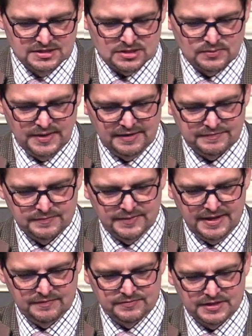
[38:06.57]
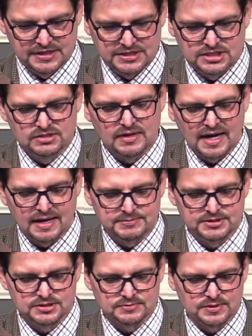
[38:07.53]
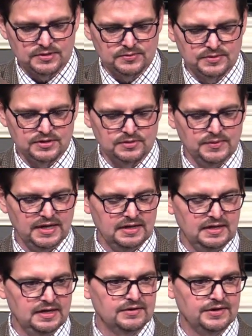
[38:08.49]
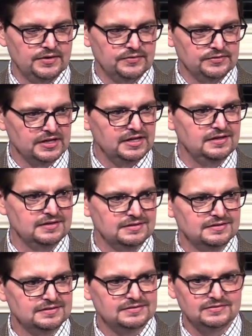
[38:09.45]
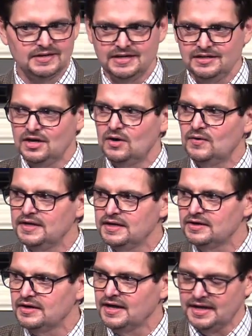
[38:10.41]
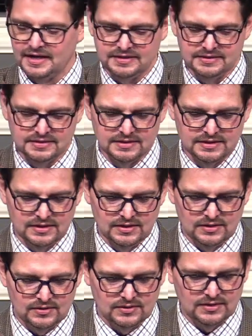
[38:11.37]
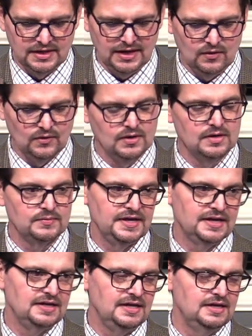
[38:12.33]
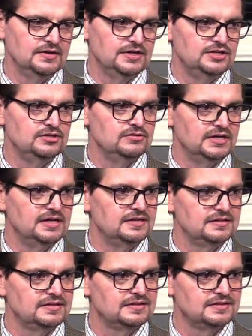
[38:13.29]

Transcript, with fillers: So we have, we have really two options with the word. We can hear it only, right? Know it in our head, or we can hear and do it.